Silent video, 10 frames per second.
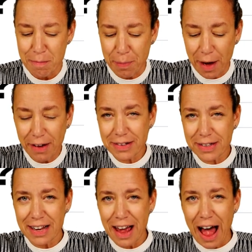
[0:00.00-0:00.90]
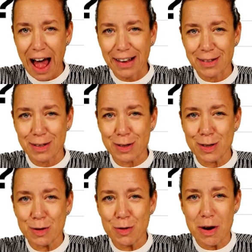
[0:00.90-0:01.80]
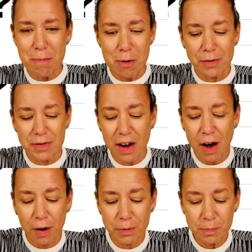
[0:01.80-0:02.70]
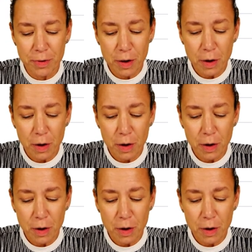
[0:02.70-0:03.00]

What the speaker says: But as the story moves on,